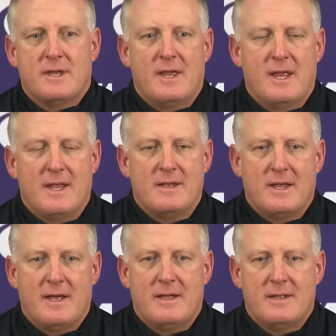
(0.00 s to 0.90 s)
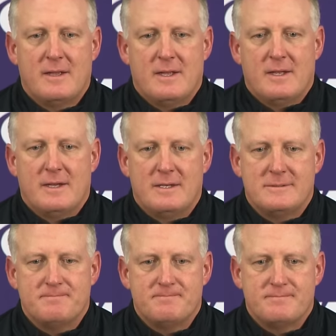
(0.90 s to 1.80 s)
And uh,
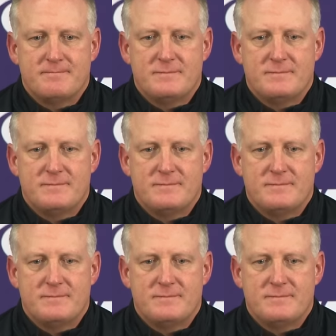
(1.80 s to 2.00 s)
um,